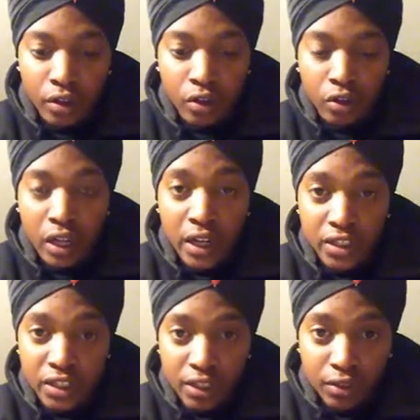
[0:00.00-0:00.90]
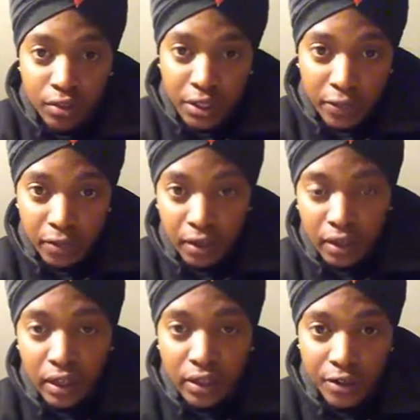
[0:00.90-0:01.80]
You know, a lot of seats are
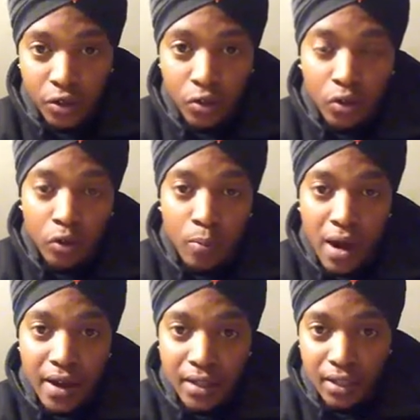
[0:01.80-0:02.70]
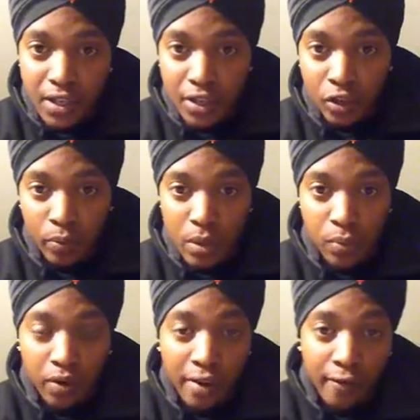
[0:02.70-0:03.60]
shifting, a lot of things are going on behind the scenes that
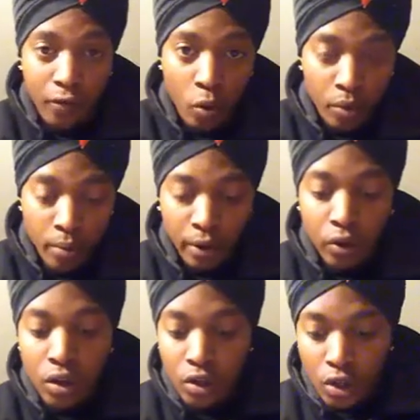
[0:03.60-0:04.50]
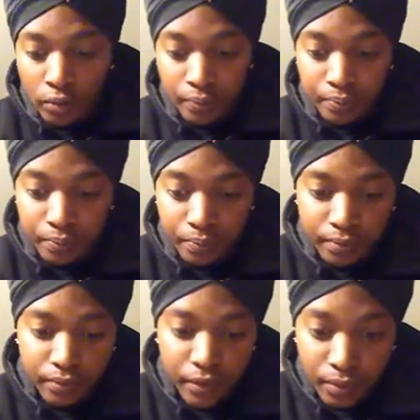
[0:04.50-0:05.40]
people are not informed about,
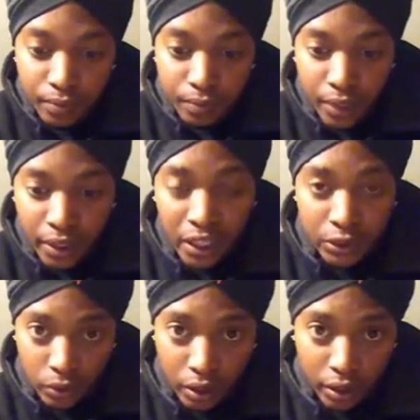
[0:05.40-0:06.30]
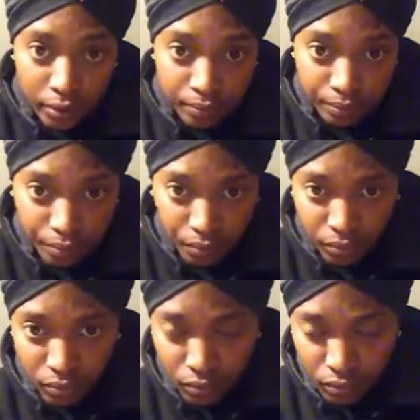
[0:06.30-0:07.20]
and that's why,
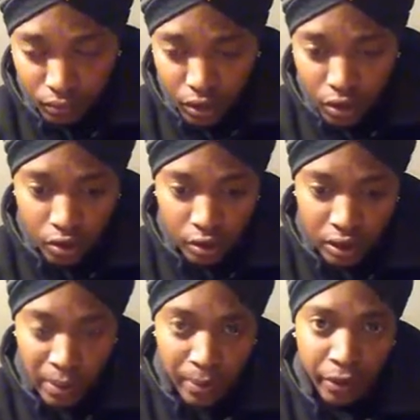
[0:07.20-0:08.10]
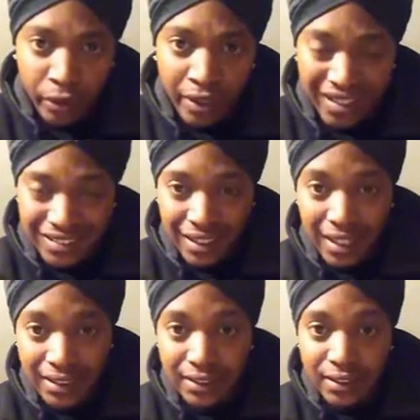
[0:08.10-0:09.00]
you know, claiming your
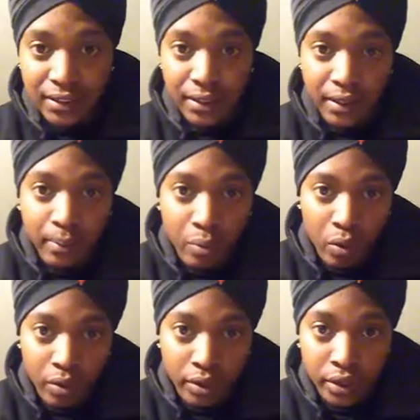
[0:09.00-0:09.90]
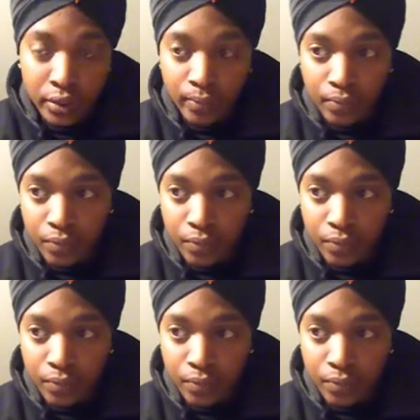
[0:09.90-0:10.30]
nationality is important